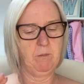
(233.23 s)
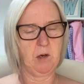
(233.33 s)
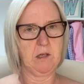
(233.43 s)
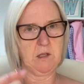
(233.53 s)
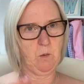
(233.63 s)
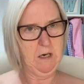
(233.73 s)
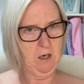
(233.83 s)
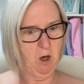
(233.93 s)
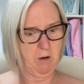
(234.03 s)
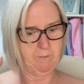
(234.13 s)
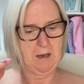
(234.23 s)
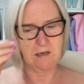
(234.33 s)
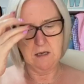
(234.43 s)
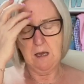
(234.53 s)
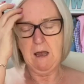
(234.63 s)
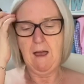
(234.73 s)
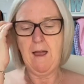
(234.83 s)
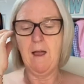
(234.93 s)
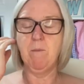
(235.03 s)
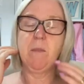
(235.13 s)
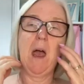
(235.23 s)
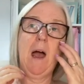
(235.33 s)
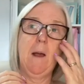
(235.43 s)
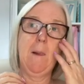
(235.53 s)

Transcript: but it's quite a lot of me. Um, I